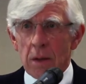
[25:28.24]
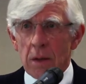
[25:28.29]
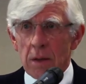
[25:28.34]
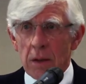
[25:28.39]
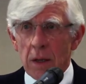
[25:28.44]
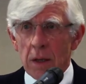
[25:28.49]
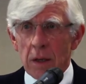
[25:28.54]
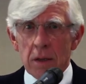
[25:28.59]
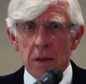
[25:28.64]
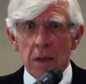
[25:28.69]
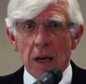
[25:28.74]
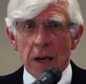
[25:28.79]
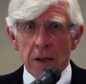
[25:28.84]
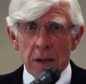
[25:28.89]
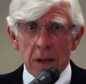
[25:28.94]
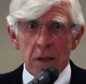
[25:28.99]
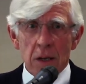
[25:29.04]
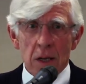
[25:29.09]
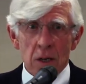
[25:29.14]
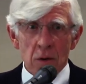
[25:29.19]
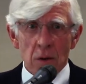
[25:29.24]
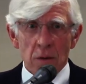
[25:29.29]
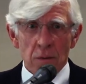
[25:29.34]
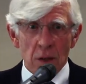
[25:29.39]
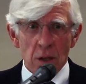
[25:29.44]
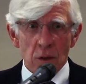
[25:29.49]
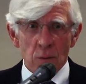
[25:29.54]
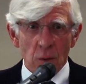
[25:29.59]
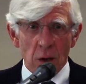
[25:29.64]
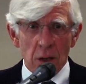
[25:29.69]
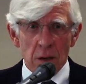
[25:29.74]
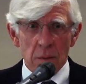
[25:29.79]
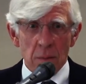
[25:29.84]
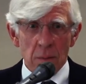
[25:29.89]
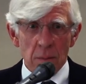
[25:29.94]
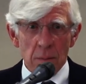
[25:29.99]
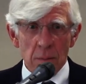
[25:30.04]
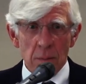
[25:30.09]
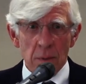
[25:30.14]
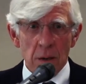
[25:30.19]
going to die in a ditch on this one,
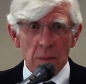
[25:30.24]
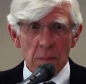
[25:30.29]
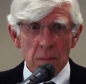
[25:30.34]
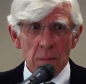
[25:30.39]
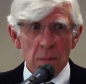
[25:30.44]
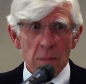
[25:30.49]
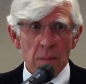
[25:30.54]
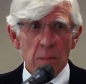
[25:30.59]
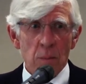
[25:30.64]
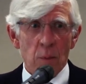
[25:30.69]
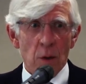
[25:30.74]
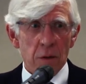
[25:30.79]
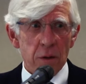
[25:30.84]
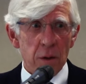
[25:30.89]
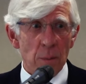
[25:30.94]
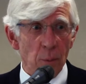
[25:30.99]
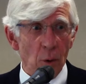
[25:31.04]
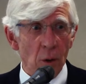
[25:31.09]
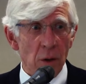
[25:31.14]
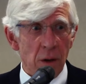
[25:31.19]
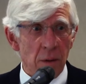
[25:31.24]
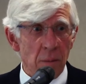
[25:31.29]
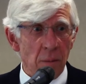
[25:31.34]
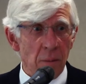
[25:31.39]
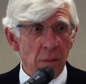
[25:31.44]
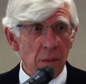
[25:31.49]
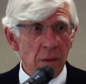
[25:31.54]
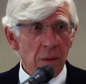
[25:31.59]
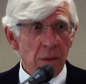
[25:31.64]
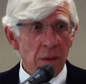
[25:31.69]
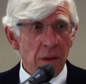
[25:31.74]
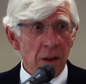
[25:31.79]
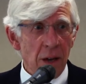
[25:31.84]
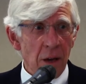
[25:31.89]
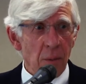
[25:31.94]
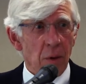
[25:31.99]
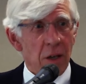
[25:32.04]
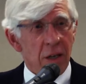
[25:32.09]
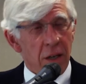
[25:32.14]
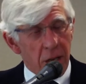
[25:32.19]
but what's the point?
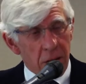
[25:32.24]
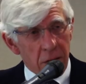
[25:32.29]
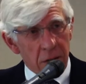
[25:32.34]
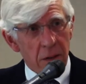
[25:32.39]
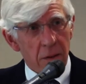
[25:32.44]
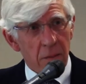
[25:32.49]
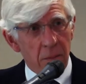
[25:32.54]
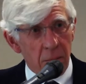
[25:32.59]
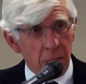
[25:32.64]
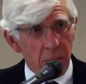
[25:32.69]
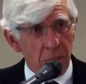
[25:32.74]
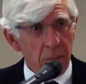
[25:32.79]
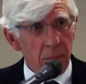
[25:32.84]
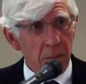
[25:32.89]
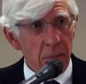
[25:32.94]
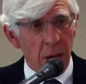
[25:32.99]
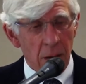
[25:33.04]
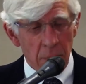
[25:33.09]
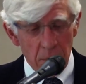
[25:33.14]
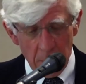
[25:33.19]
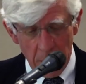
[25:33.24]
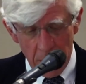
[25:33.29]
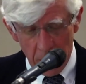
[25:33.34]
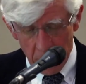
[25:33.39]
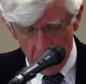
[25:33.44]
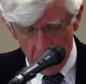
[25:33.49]
We need to make a